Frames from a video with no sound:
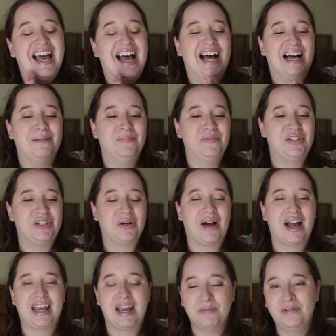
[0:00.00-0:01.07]
Um, so
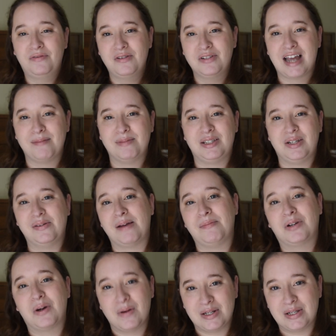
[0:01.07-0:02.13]
I am a full-time student. I'm
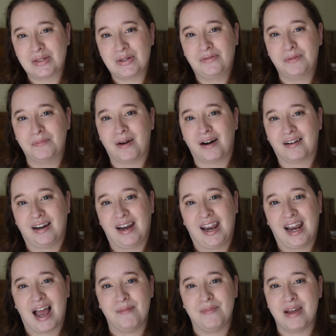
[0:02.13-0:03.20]
going to school for
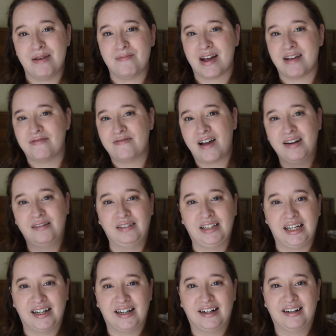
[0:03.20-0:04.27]
marketing. I'm in my final
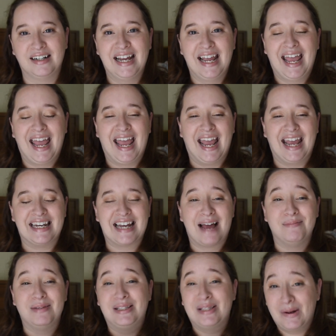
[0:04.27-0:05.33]
year, and
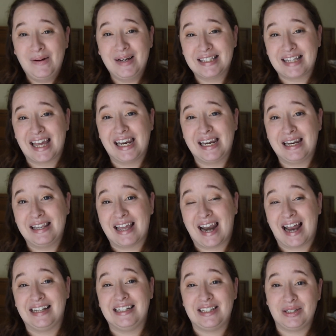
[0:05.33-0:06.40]
I'm so excited that
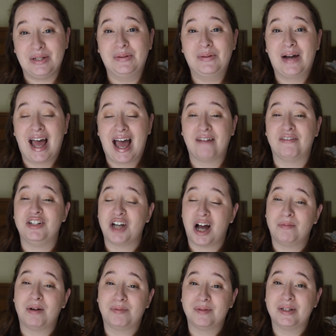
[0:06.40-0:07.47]
I do have a
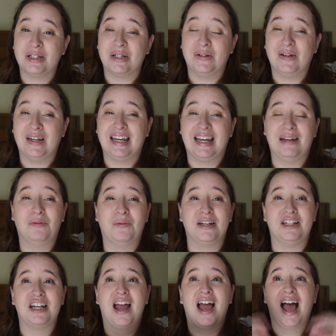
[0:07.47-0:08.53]
job opportunity,
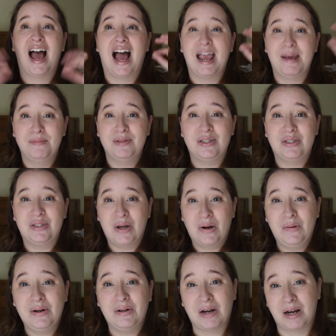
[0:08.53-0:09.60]
which I am
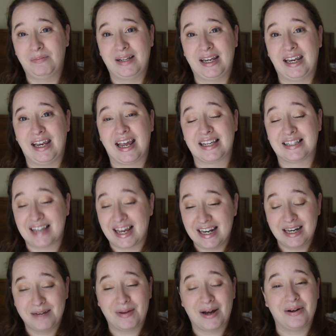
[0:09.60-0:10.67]
so incredibly
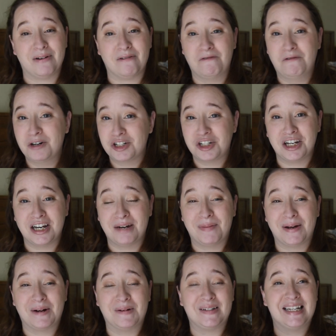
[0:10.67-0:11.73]
excited about and fortunate
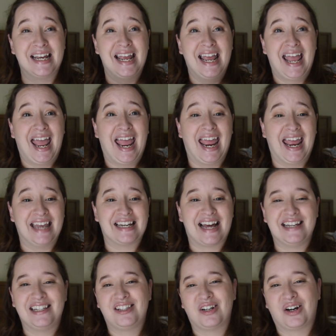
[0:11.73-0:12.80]
about. And
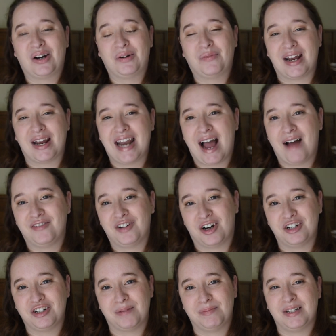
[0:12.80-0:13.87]
I start right after our
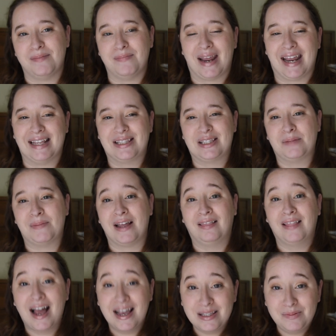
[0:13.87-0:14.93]
trip to Maine. So, my
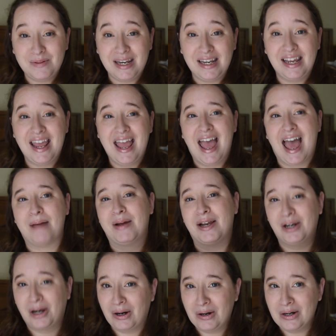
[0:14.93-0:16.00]
last week at my
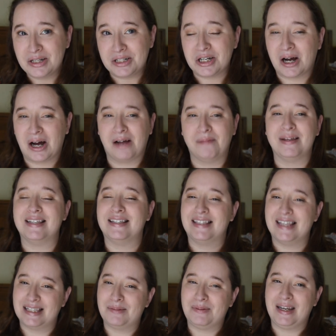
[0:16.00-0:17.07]
current job is
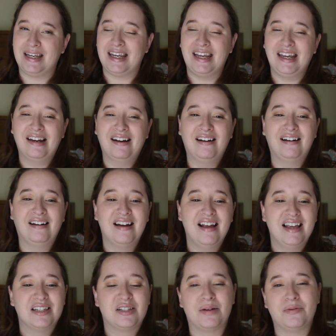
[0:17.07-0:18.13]
this week here.
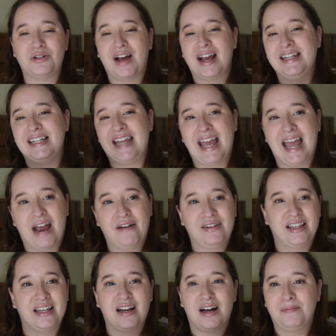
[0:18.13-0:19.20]
So, I'm trying to get
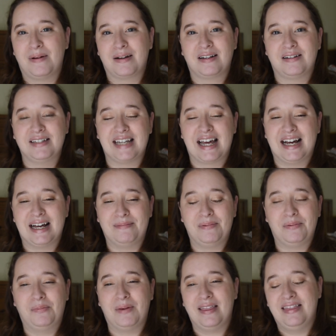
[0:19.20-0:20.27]
everything all buckled
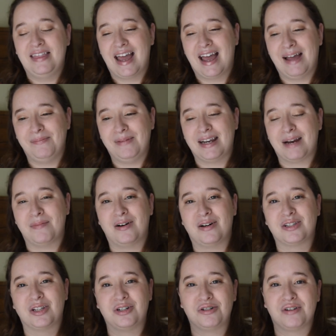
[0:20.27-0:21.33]
up with them, and I'm
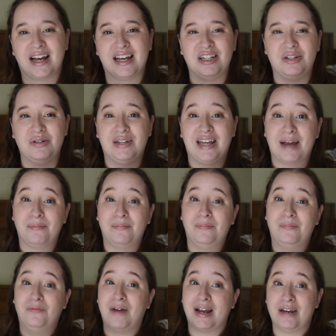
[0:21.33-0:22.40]
also trying to get
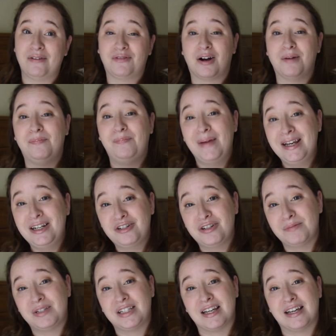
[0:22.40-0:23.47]
ready for our big
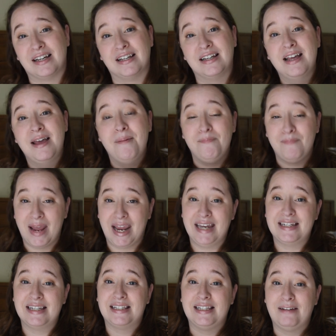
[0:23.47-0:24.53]
trip to Maine
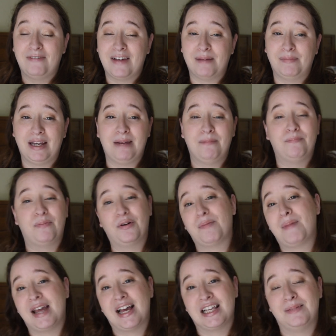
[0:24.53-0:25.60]
to see family. Both
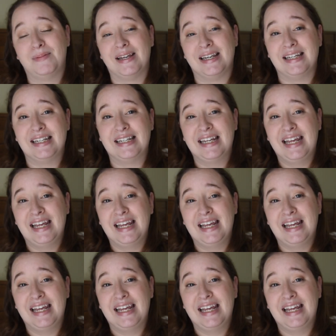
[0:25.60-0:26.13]
my husband